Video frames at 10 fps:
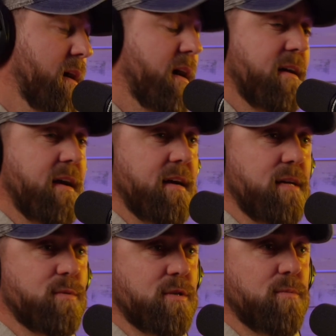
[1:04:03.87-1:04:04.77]
Oh,
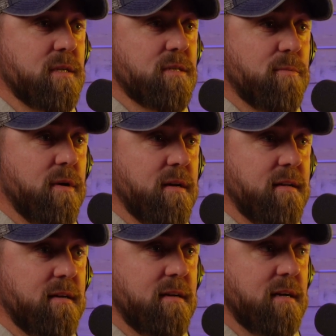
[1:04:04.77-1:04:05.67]
yeah. He was super
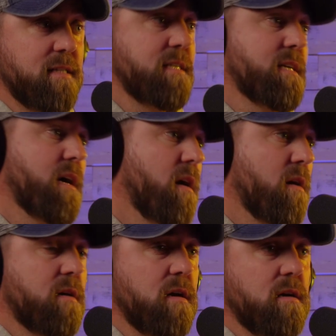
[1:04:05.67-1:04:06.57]
disappointed. Because he's like,
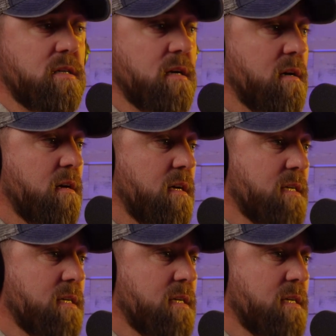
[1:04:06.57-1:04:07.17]
oh, gosh.